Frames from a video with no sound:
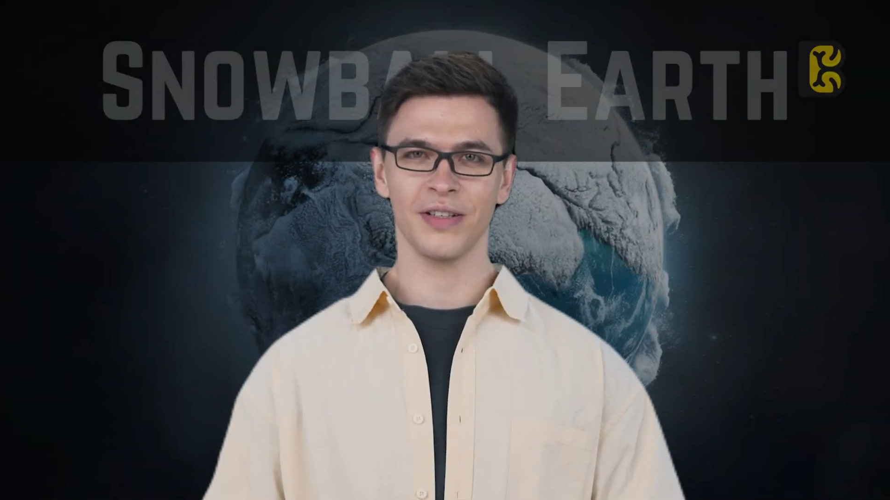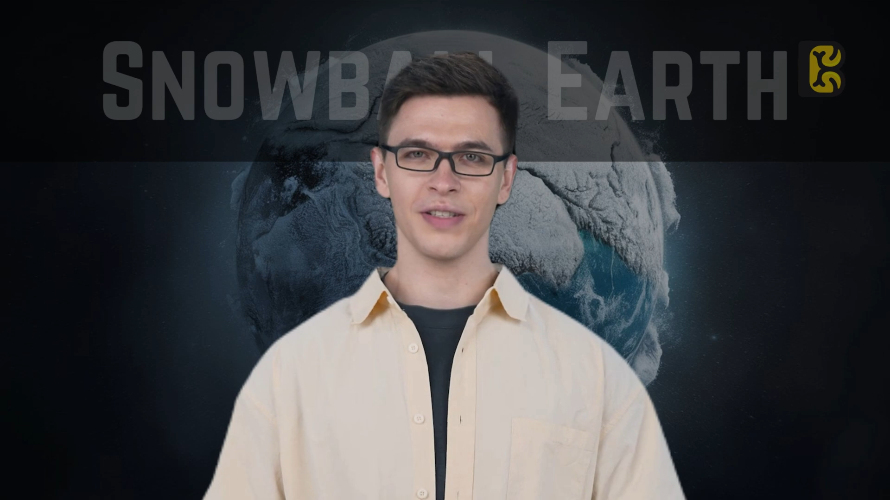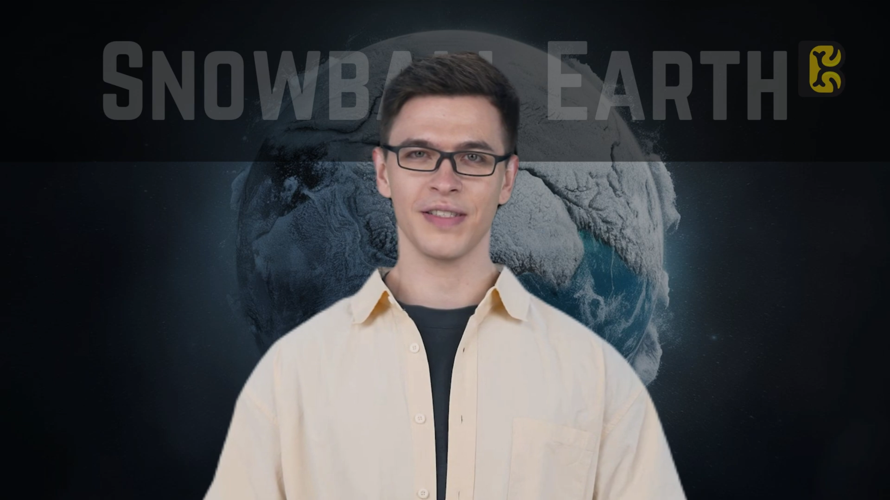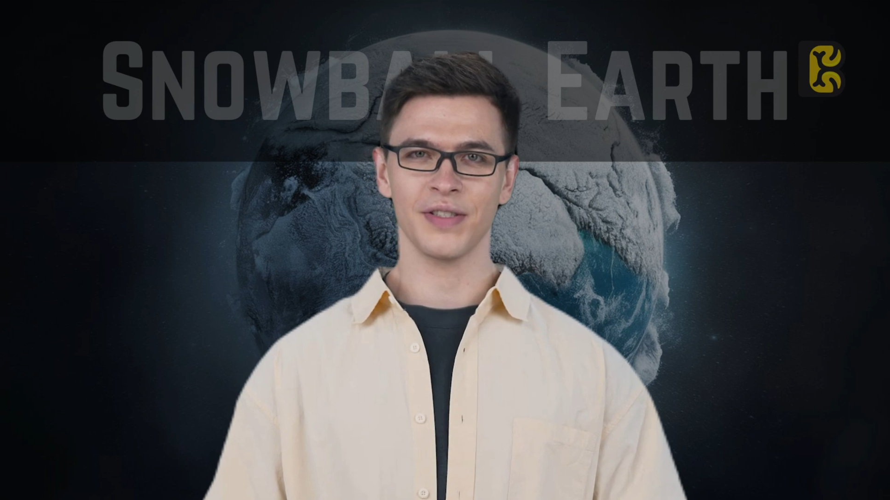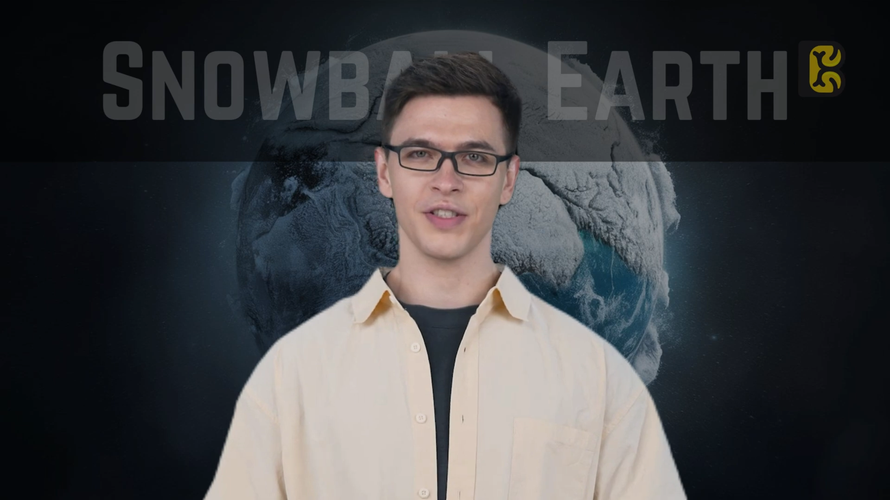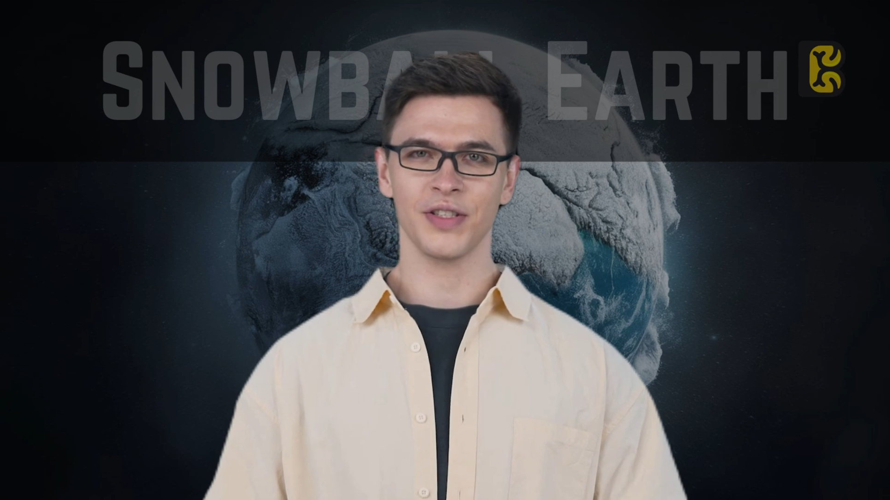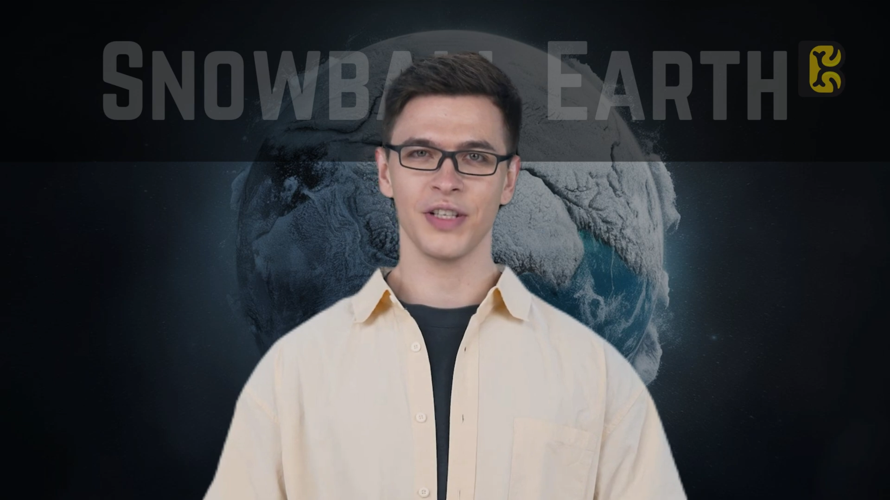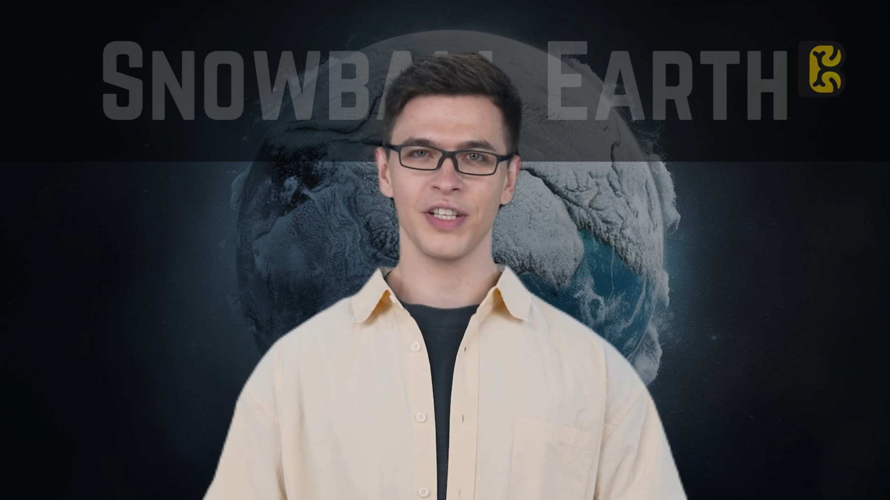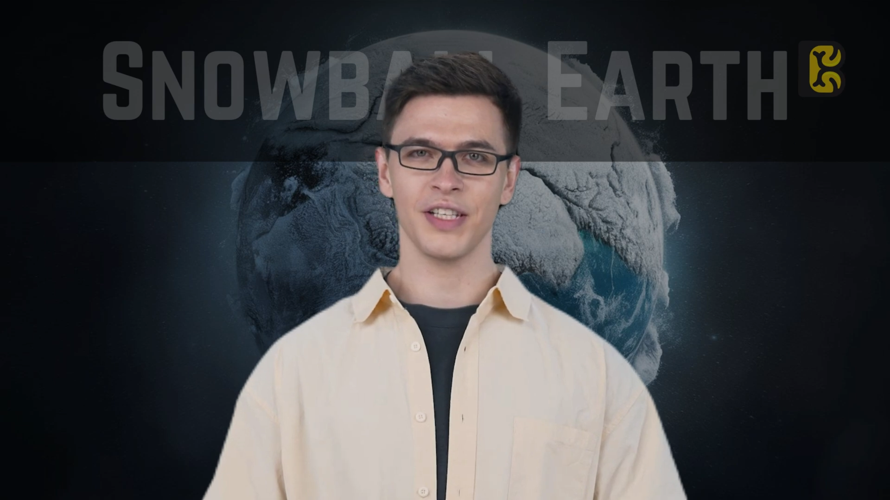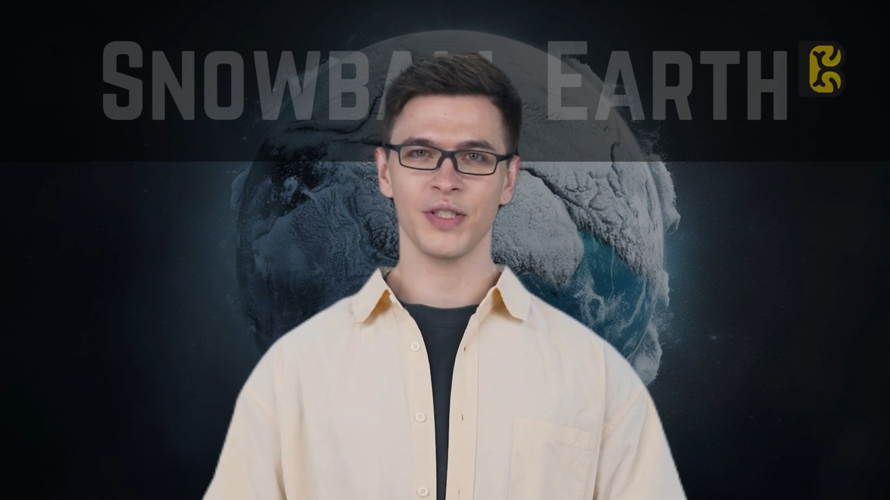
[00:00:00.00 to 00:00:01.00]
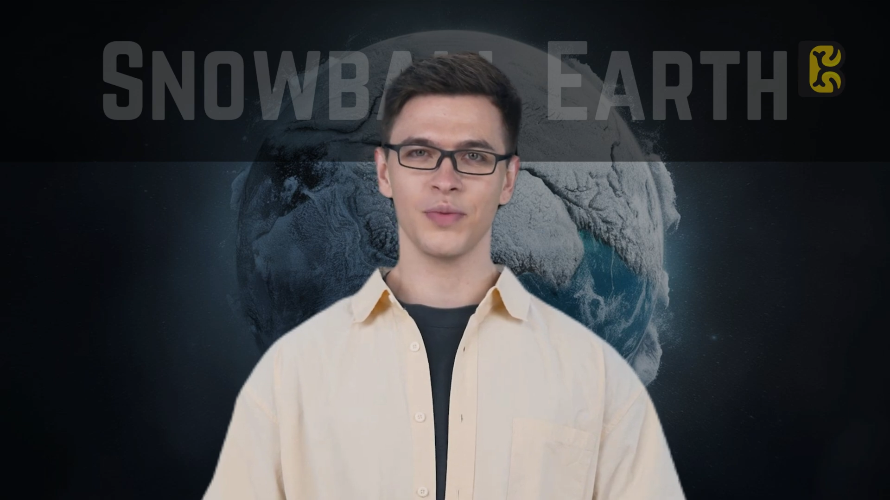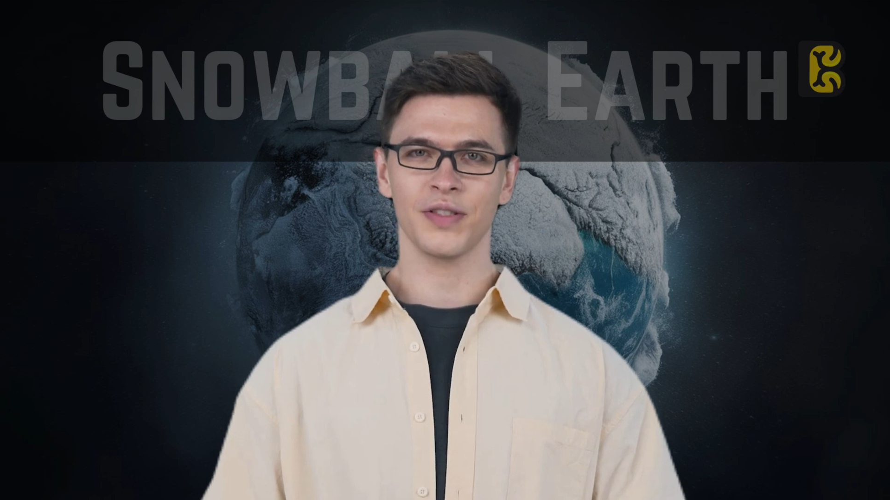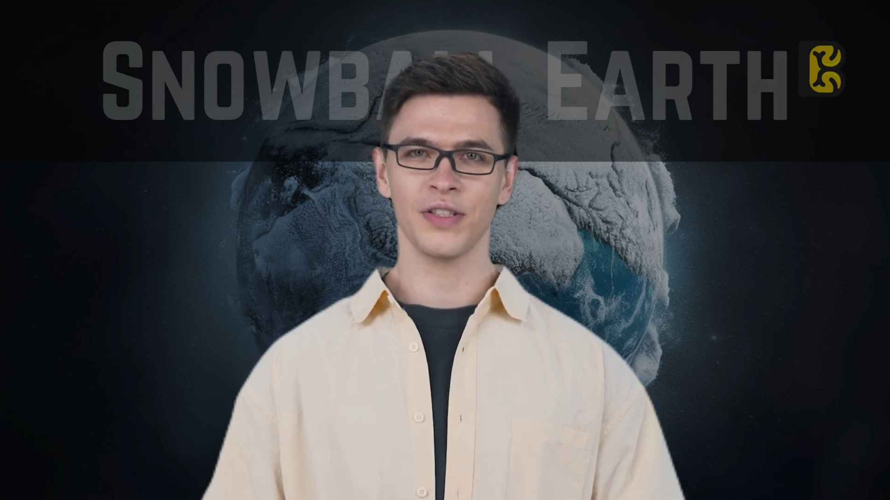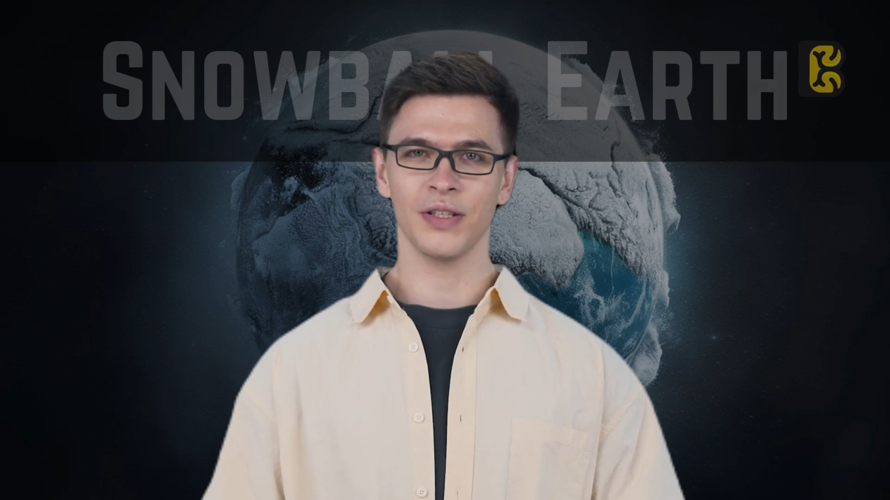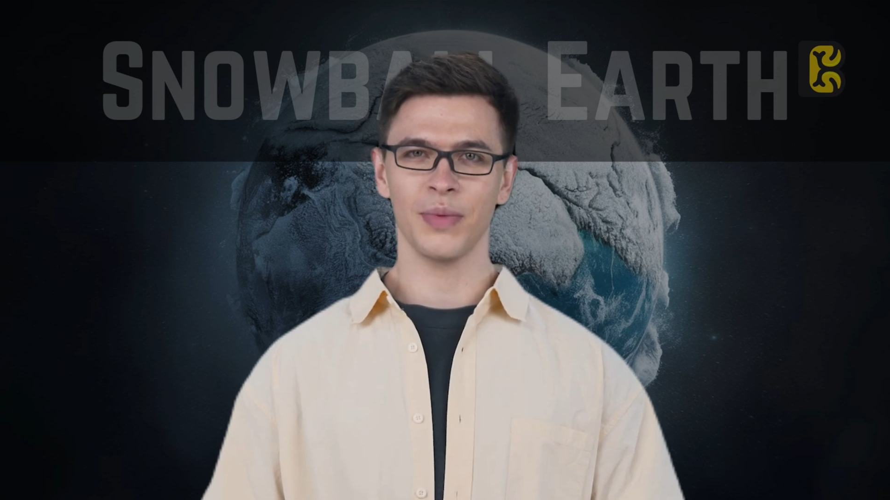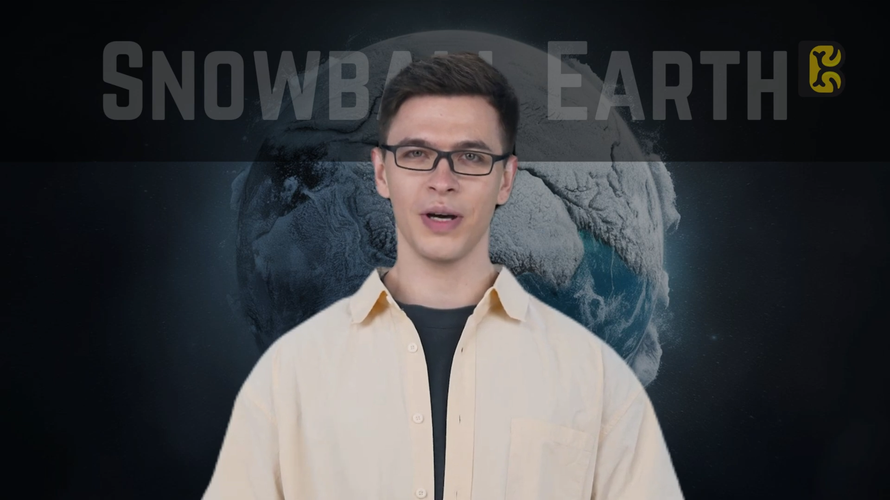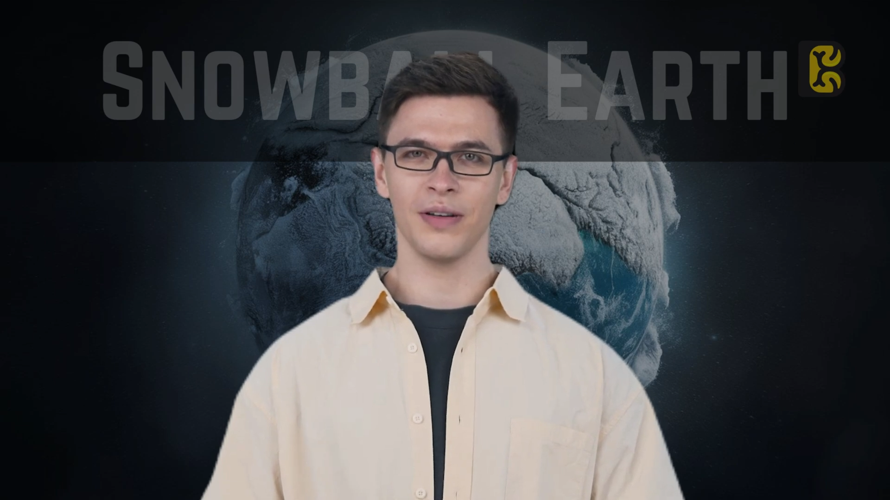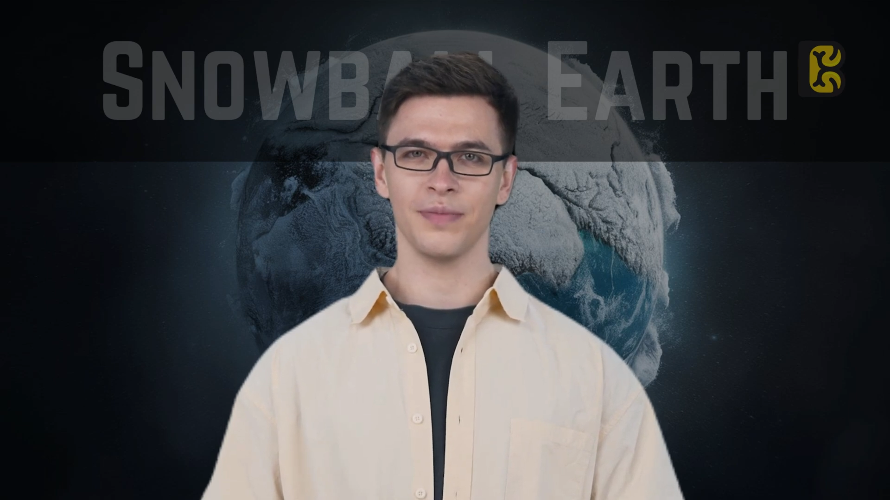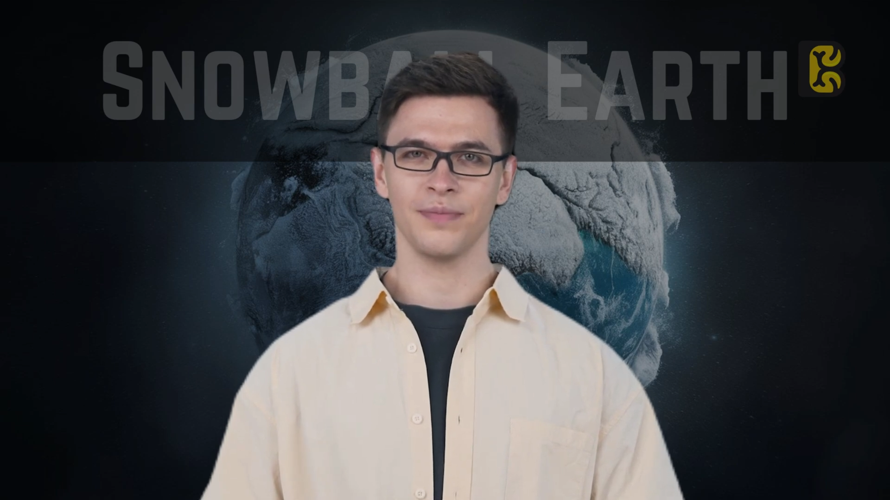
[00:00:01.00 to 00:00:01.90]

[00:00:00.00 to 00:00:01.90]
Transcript: Earth to turn into a snowball?